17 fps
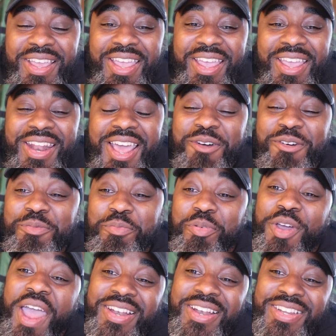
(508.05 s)
And I was
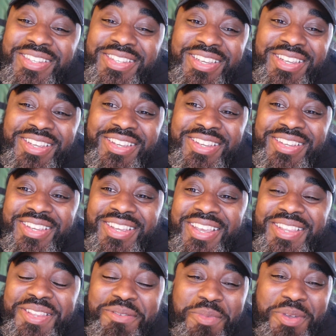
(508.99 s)
practicing
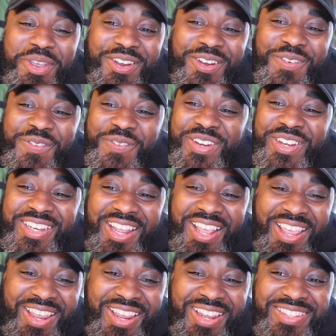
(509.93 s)
in the mirror for
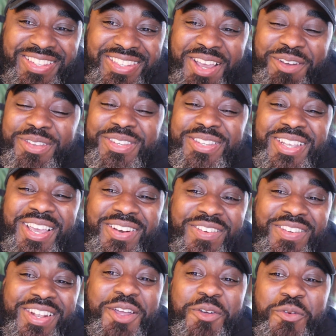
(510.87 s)
days, and I was
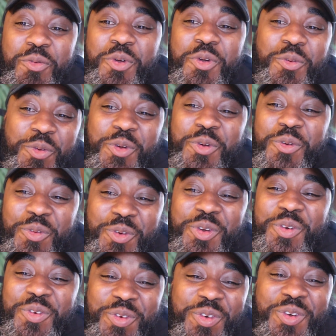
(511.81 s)
stuttering like,
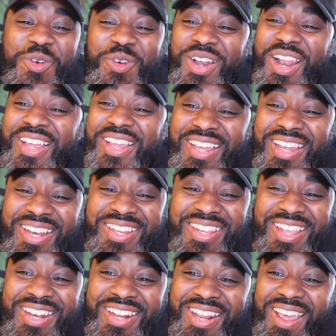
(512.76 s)
when I
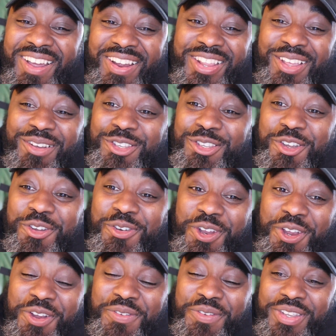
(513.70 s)
couldn't get it out because I was so
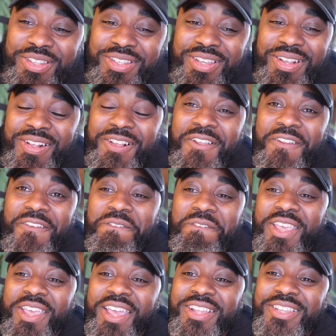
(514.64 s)
nervous. Oh.
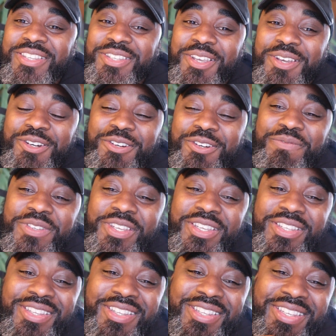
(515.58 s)
And so
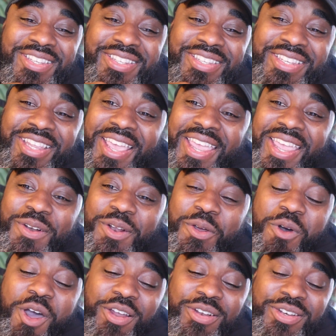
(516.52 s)
this day, when
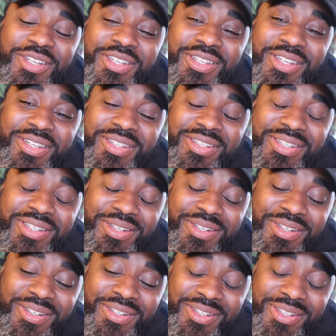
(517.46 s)
I'm walking to
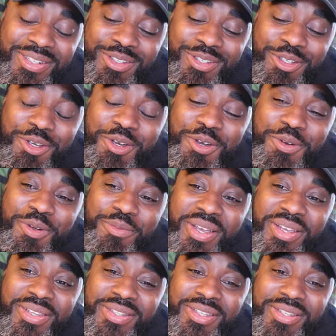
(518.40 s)
to to school with
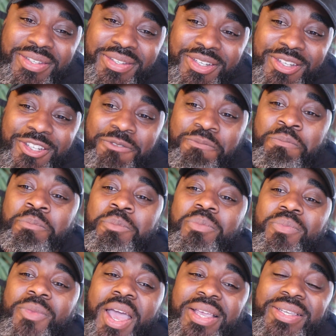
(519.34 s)
my sister,
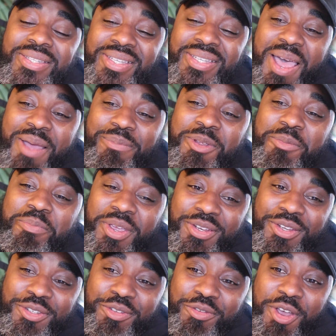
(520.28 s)
I stopped to
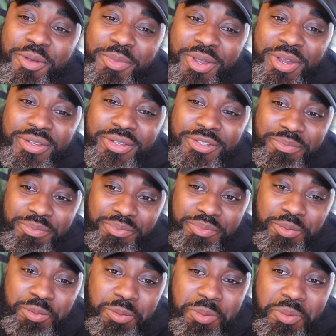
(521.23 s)
pick the strawberries,
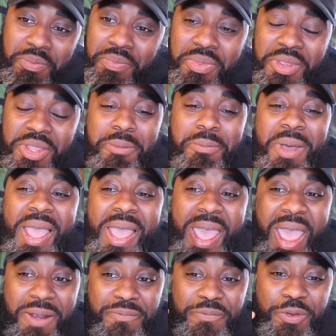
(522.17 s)
and my
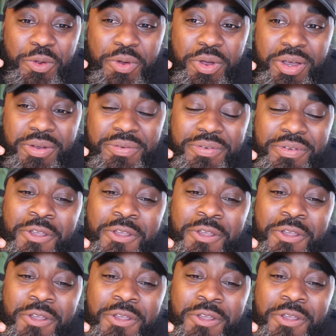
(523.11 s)
hat flew off.